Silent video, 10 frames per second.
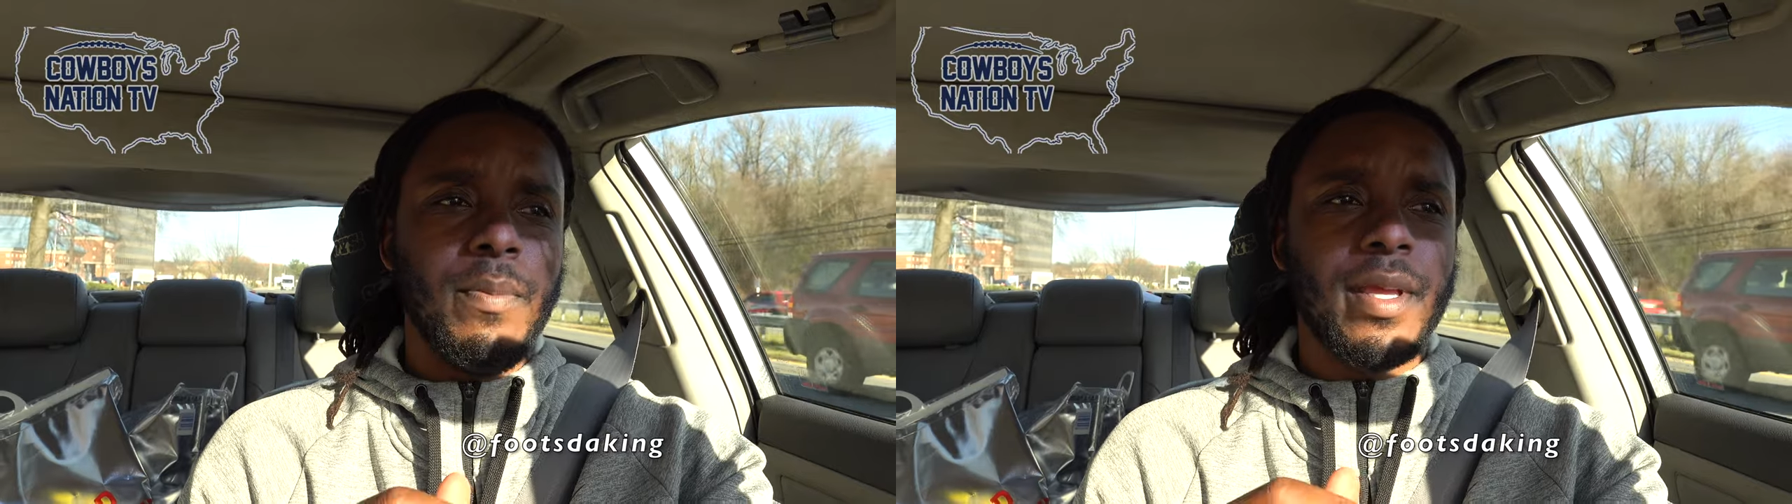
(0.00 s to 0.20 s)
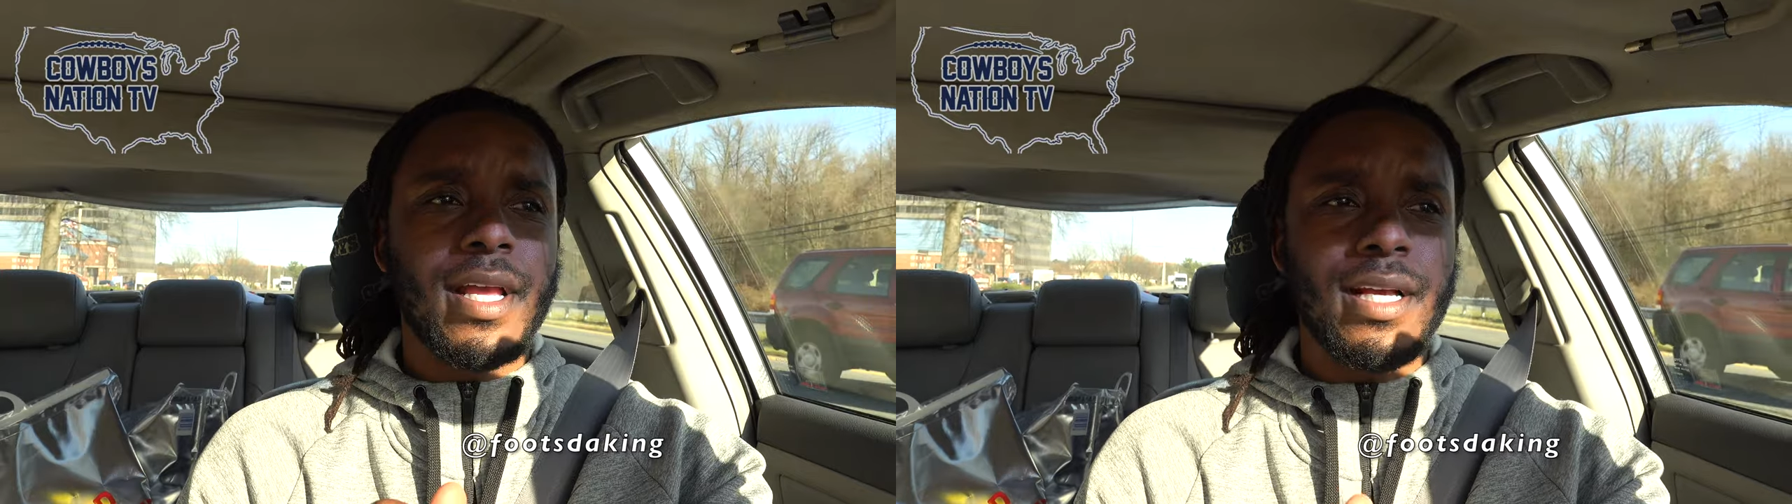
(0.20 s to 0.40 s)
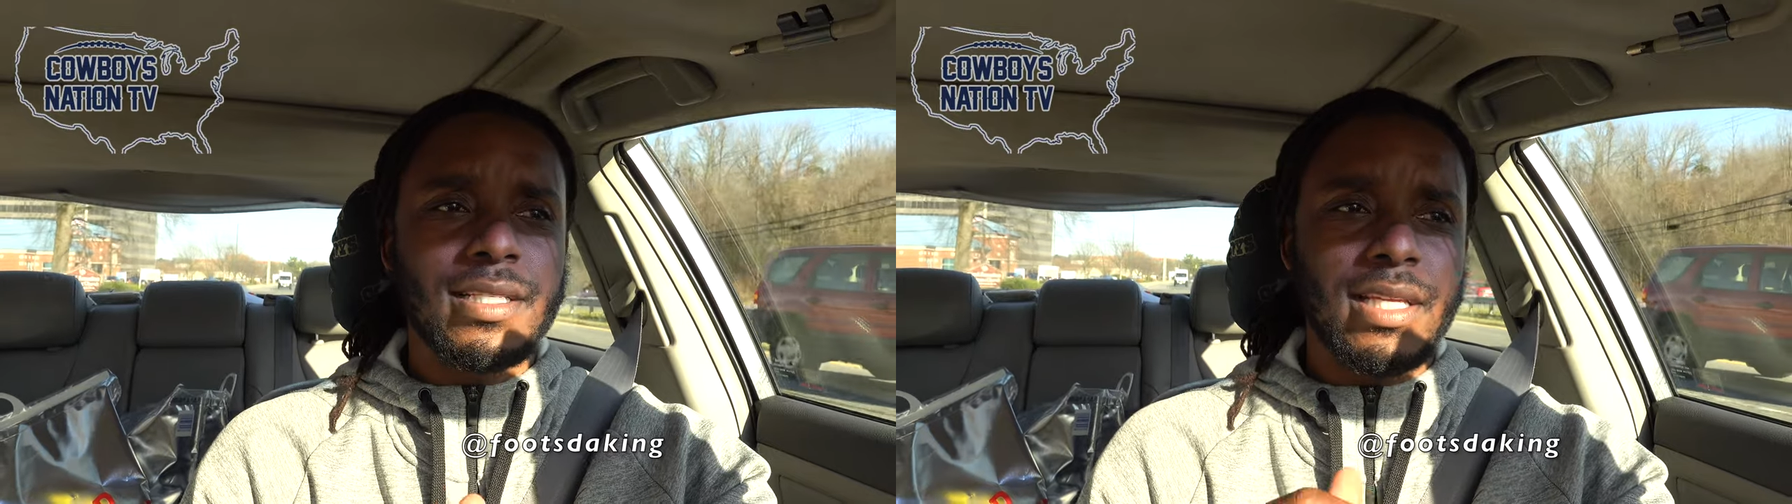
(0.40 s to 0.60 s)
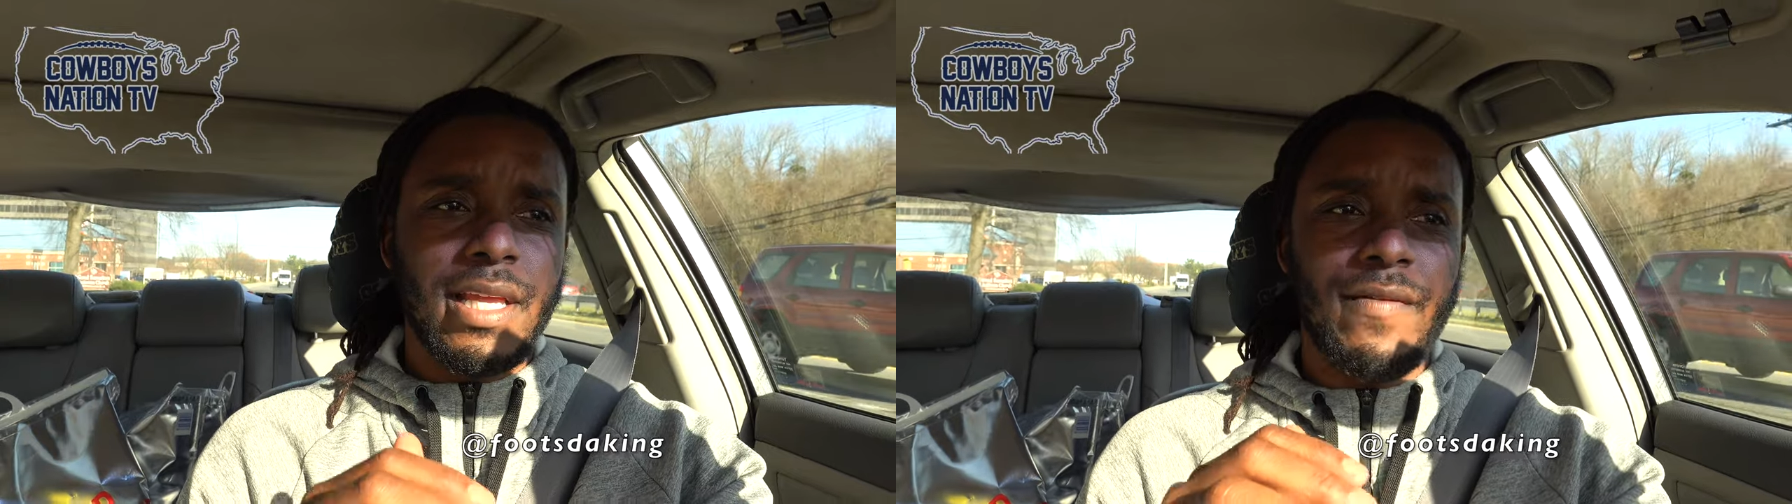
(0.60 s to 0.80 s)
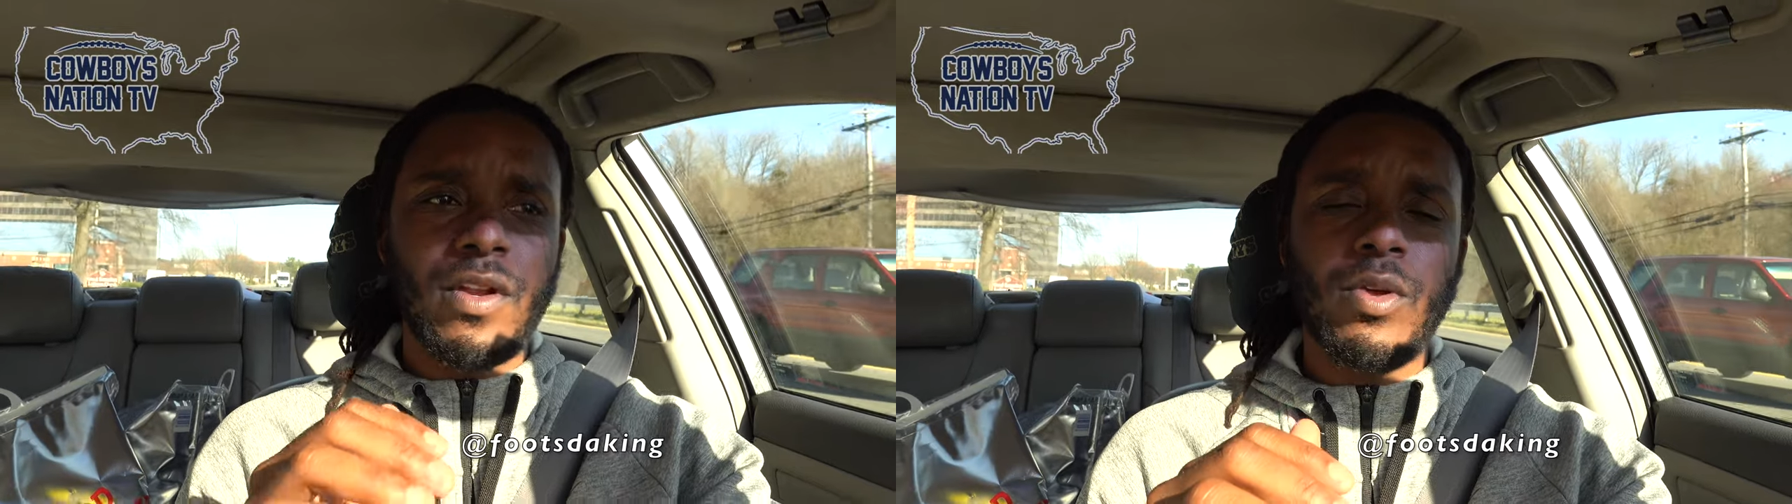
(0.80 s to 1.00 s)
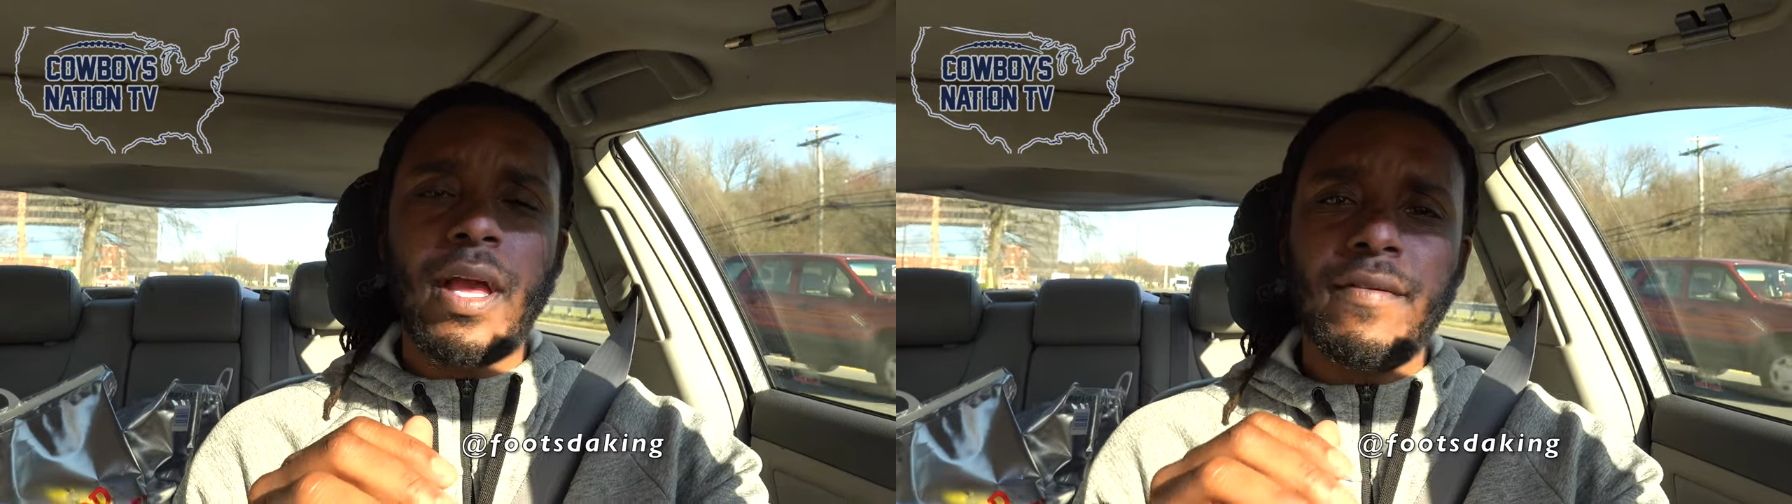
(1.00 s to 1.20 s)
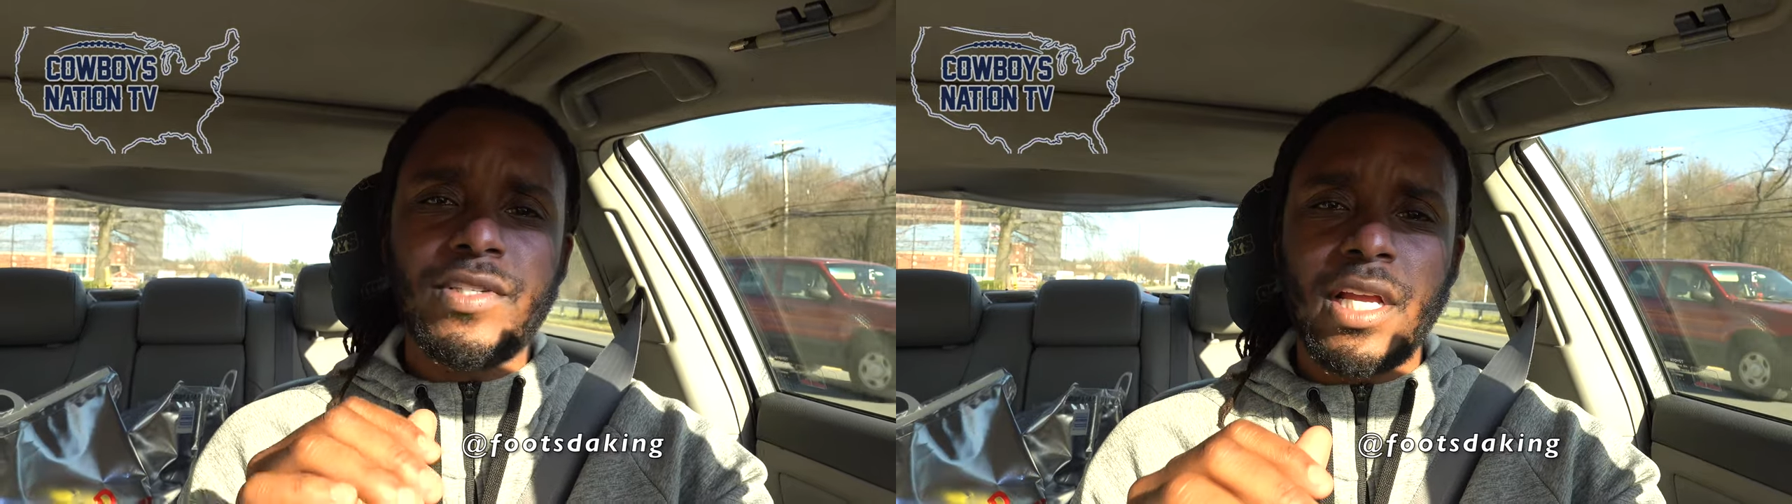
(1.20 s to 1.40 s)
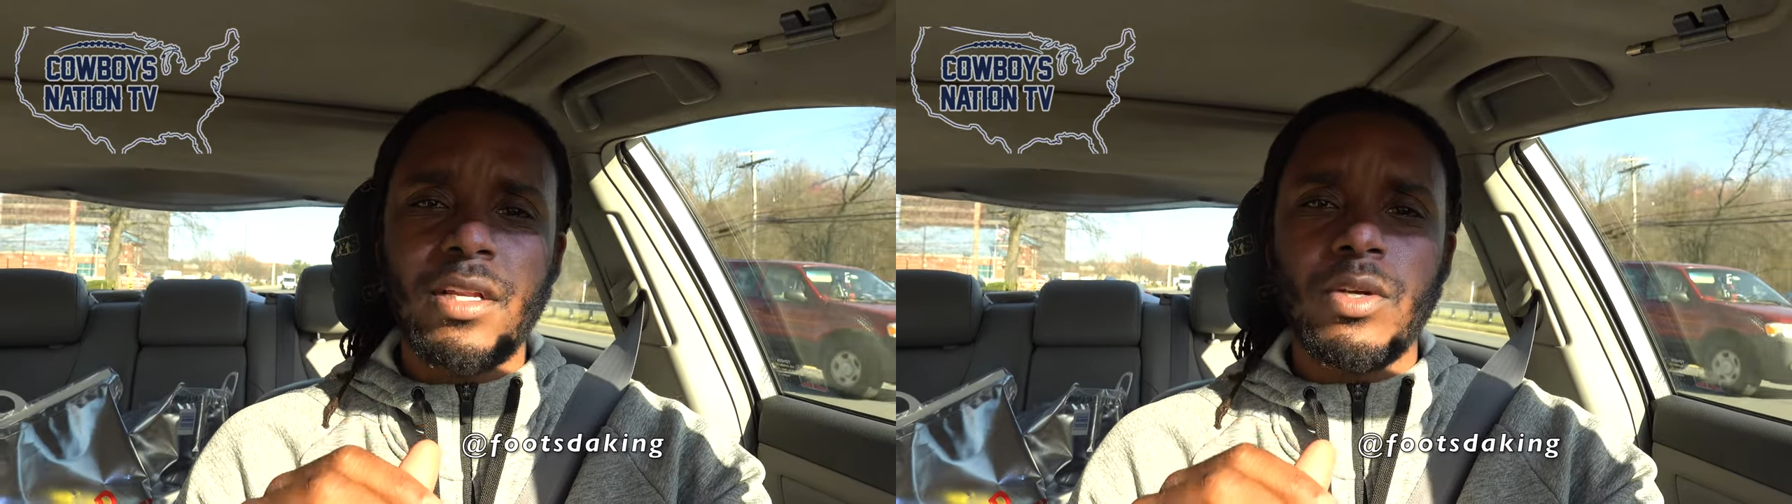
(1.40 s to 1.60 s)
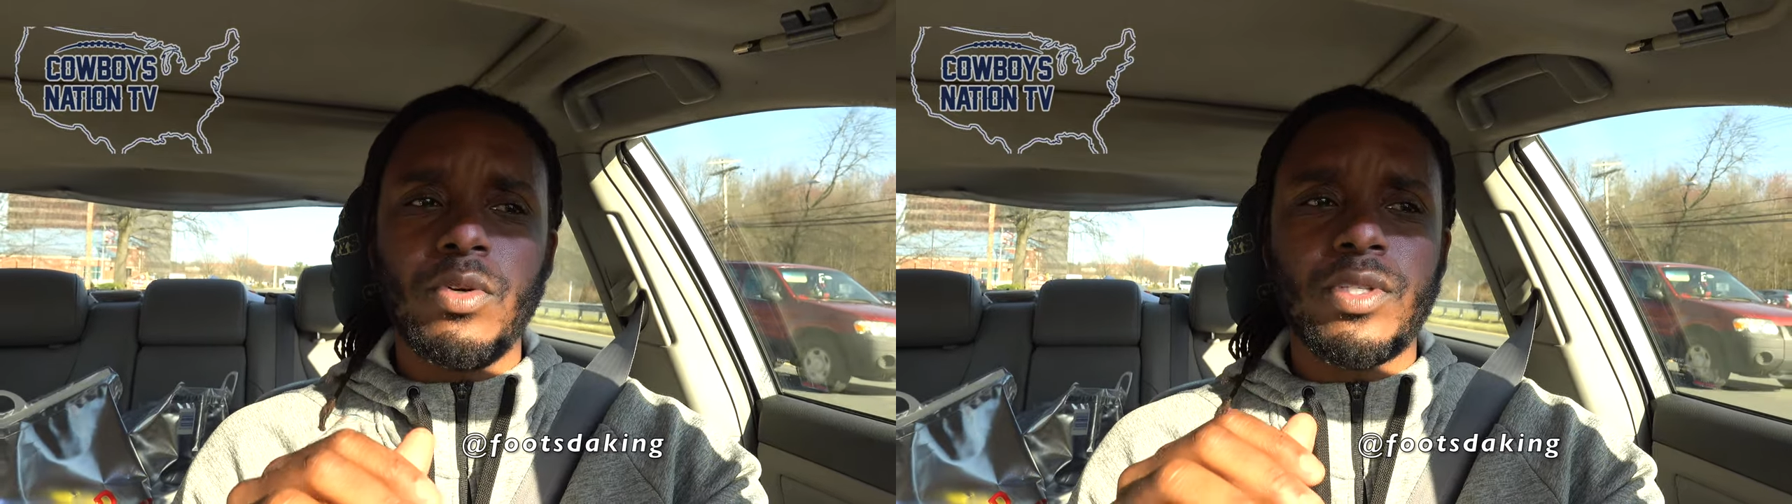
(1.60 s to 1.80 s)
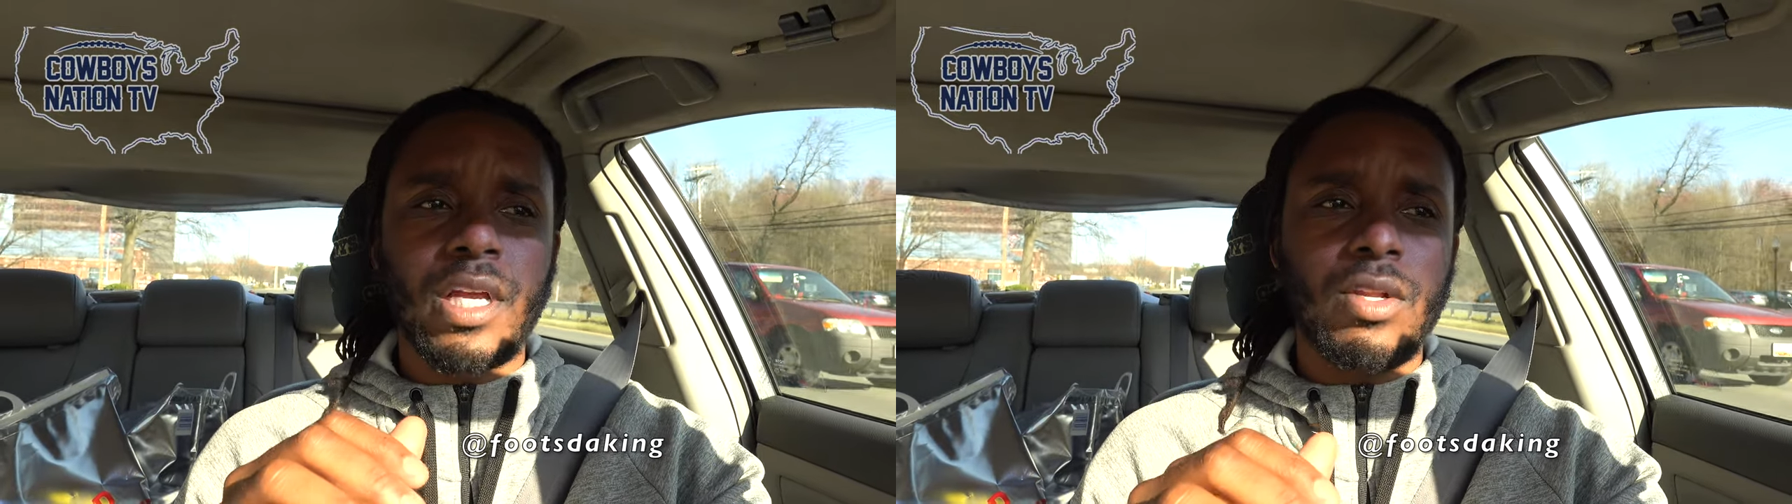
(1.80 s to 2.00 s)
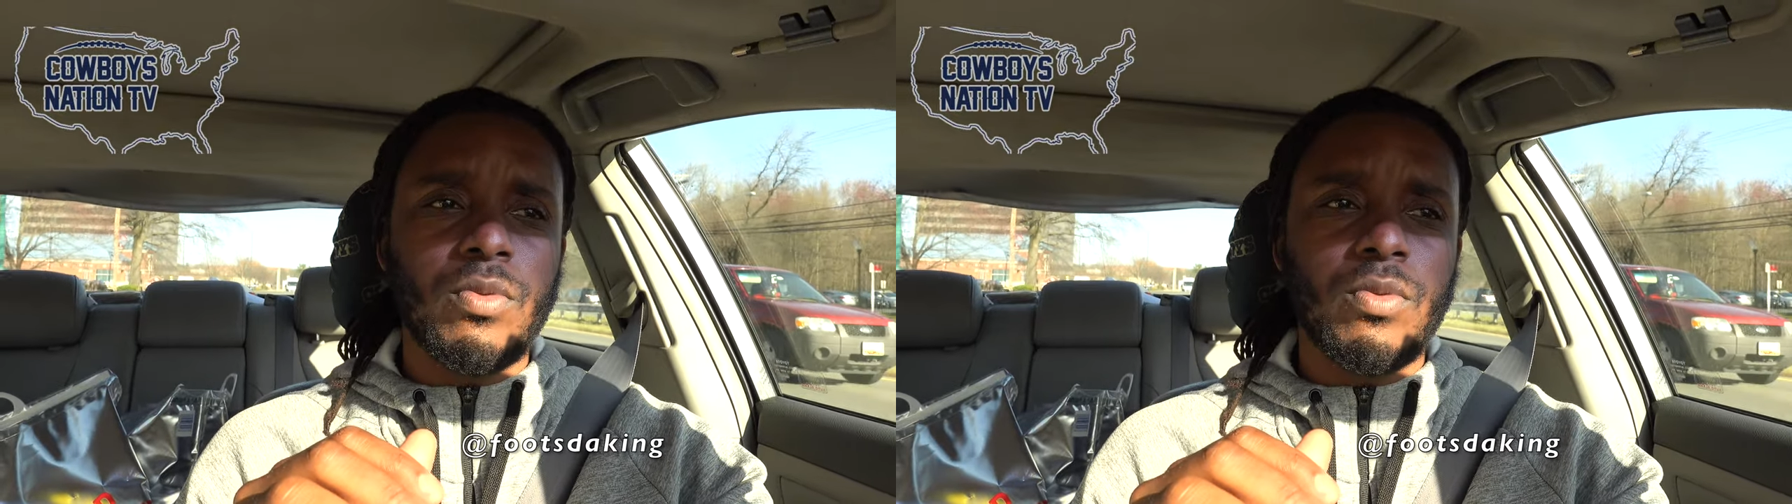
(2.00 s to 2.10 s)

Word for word: because even though you have J. Lou, J.